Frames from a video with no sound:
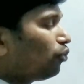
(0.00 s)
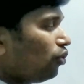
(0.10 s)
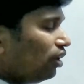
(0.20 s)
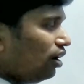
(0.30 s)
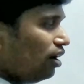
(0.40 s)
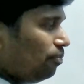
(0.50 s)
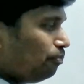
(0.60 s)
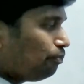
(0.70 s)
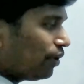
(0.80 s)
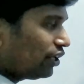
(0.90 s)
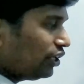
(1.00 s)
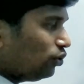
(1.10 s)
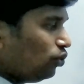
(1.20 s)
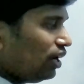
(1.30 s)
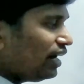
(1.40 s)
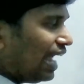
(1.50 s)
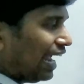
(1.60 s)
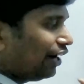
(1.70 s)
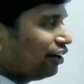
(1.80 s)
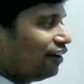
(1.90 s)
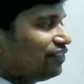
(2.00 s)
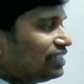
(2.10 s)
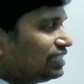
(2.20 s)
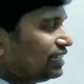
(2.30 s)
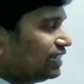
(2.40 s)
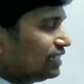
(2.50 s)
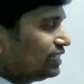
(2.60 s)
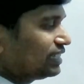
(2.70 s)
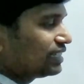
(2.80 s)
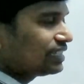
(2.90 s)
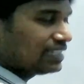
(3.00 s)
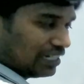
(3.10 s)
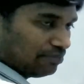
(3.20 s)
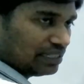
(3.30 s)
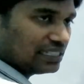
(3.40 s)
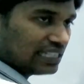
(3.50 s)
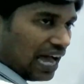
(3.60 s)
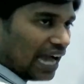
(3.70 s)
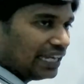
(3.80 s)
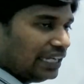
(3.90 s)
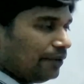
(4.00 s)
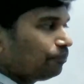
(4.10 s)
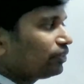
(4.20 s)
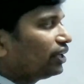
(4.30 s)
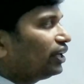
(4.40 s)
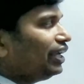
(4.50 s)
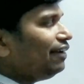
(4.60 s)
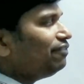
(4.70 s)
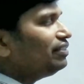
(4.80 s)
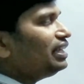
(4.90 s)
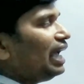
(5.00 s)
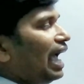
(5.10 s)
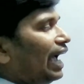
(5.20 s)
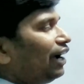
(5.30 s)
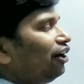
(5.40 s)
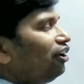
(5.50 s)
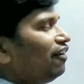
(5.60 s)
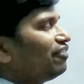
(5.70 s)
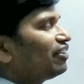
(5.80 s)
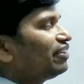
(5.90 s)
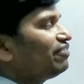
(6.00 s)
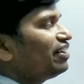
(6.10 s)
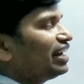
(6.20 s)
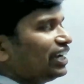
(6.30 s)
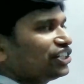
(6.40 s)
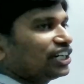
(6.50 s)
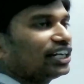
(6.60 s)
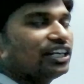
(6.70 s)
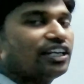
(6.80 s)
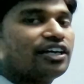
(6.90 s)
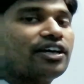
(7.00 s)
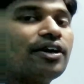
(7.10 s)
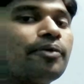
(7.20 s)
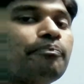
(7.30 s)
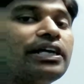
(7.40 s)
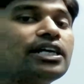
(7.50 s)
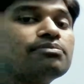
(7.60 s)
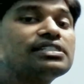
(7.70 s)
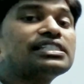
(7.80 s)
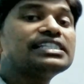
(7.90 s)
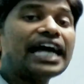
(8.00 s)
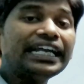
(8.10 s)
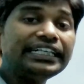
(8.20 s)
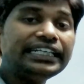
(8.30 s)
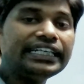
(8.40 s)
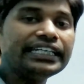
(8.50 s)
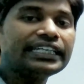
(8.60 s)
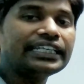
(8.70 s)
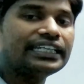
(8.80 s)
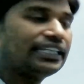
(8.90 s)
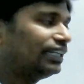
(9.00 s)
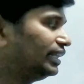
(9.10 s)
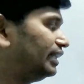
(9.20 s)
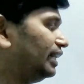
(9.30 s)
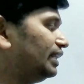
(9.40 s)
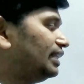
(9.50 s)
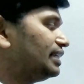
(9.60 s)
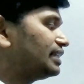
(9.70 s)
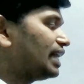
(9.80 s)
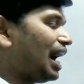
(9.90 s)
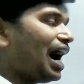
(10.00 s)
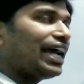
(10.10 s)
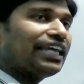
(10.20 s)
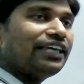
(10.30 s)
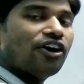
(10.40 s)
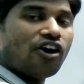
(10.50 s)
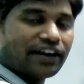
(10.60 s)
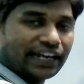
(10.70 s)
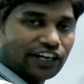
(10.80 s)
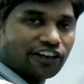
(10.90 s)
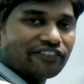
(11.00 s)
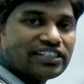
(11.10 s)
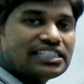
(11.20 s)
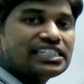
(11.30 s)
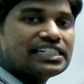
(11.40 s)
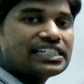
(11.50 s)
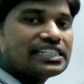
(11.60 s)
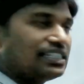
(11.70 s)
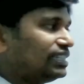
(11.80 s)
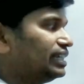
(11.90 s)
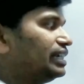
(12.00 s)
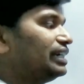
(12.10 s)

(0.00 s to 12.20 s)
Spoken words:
for a particular angle of incidence, that means I, if the angle of refraction becomes 90 degree, then this I or angle of incidence